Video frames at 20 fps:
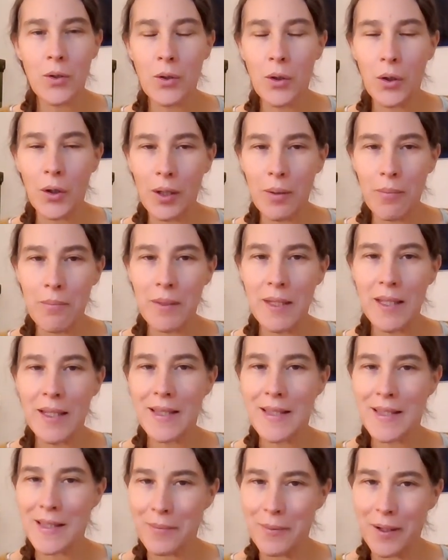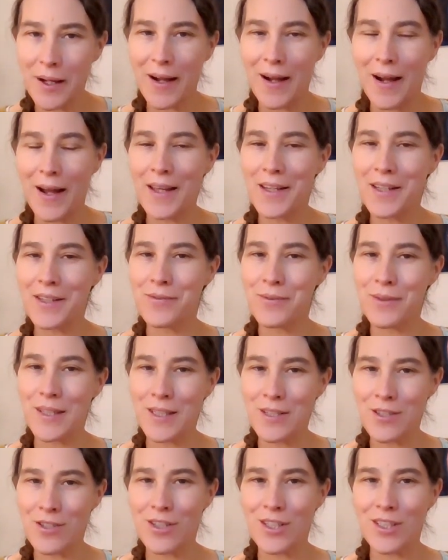You're going to meet some kind of
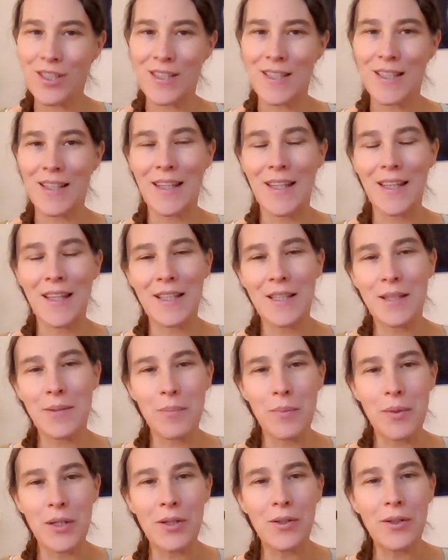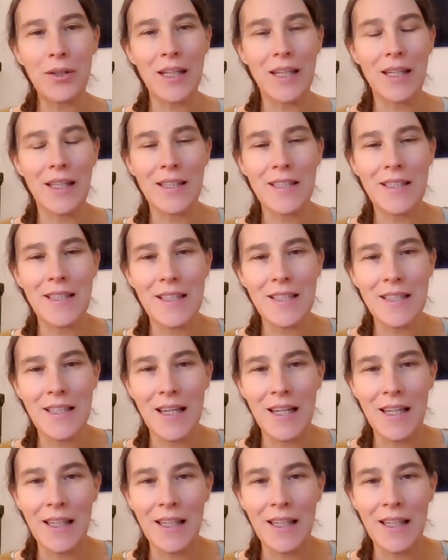interesting experiences,